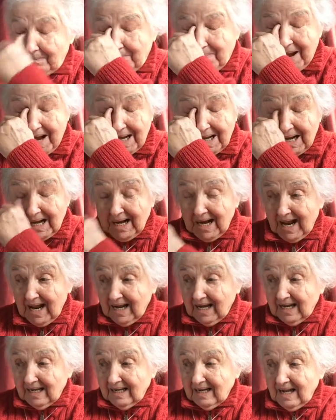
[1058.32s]
bent
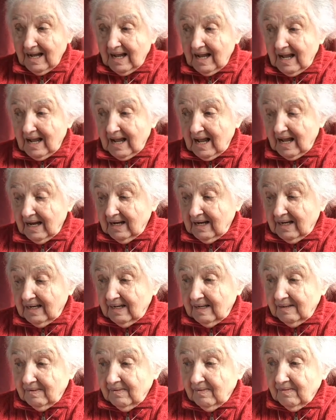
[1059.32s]
leg,
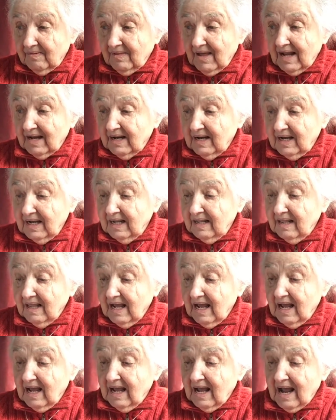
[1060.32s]
and that knee
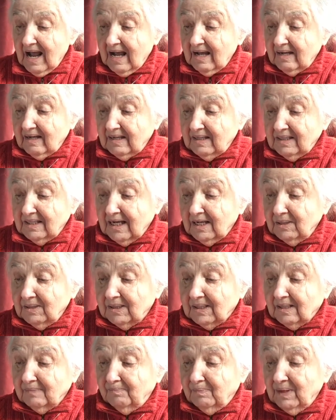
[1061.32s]
there and the
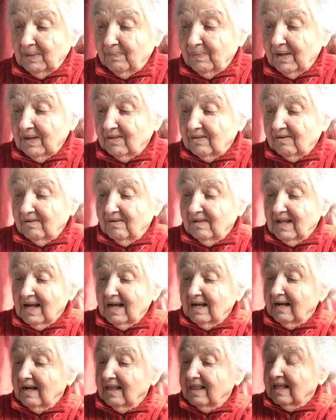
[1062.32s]
toes peeping through
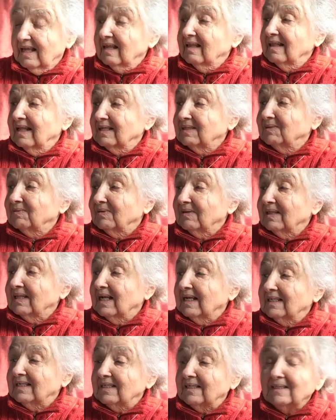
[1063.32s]
there. I think that's what
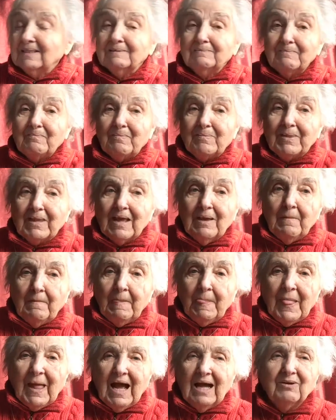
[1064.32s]
that is.
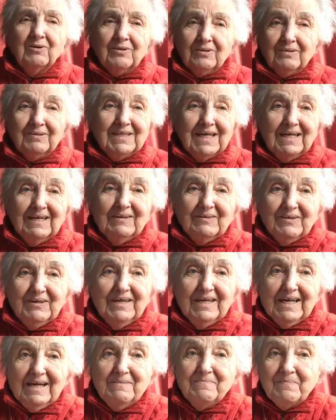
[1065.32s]
I couldn't tell you
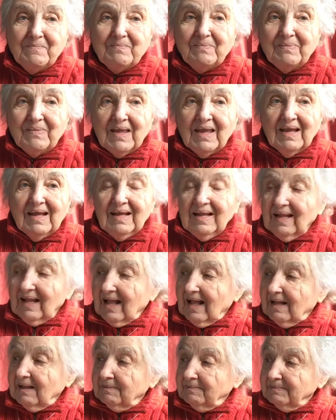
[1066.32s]
really.
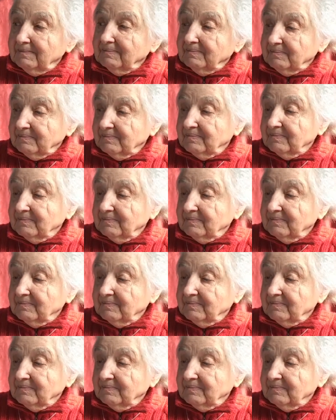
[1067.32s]
And